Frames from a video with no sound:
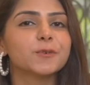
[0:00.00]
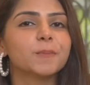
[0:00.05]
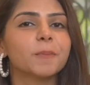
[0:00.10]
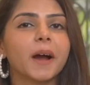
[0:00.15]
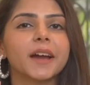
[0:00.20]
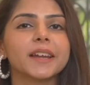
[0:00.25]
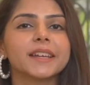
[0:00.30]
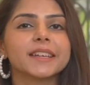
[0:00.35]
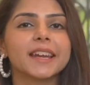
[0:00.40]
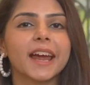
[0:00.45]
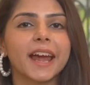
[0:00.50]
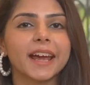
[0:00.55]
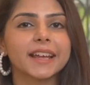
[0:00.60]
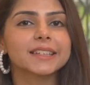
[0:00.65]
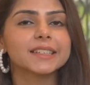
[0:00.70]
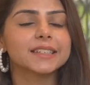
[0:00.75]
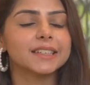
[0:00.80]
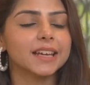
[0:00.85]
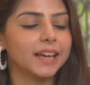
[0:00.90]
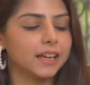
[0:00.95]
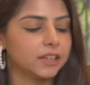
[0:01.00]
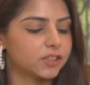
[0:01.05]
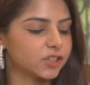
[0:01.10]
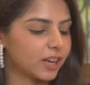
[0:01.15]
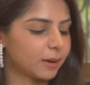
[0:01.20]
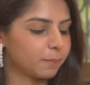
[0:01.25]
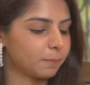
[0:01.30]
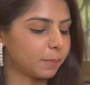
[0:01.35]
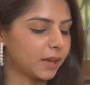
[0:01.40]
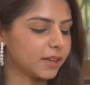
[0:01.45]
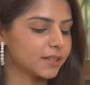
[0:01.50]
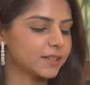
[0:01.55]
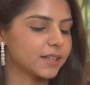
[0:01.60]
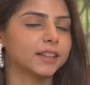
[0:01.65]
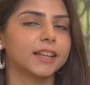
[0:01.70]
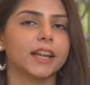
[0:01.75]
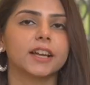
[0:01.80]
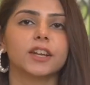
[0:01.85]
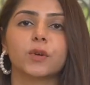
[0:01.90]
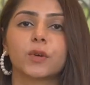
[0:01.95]
my next H&M basic
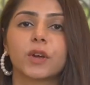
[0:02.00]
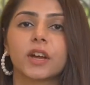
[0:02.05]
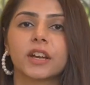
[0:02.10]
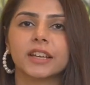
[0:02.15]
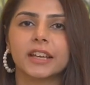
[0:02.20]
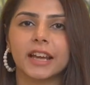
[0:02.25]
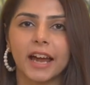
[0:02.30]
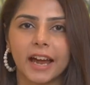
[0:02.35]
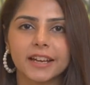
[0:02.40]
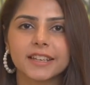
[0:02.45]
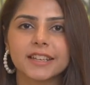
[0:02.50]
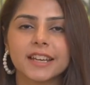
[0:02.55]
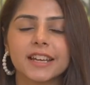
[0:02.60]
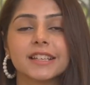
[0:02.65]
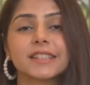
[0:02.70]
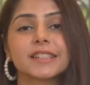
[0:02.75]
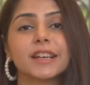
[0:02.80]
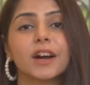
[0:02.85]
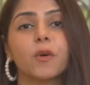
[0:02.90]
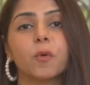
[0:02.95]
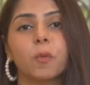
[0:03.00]
that you can get is a